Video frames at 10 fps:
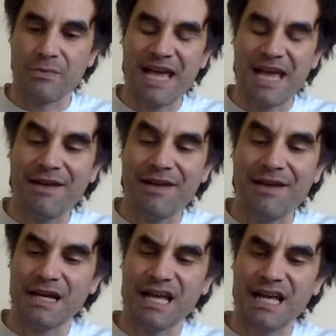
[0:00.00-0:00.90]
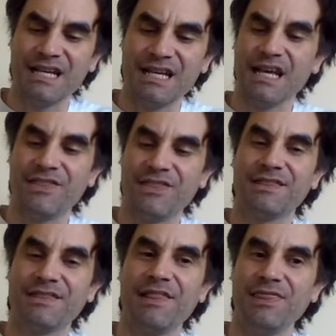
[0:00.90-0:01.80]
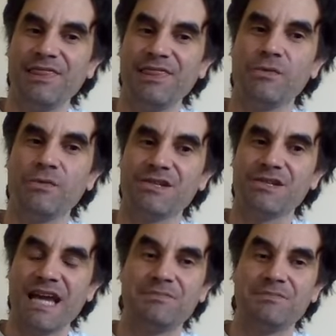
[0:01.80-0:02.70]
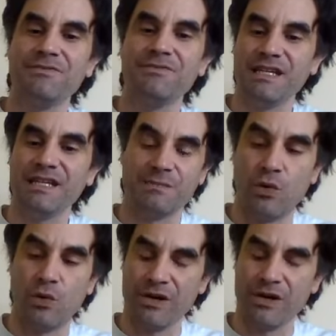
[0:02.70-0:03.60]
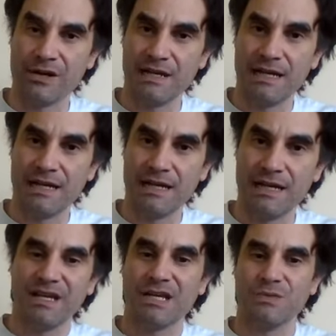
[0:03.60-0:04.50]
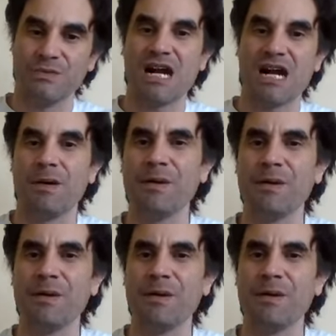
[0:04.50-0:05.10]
And we have to, I think that language of captivity is important, because we talk about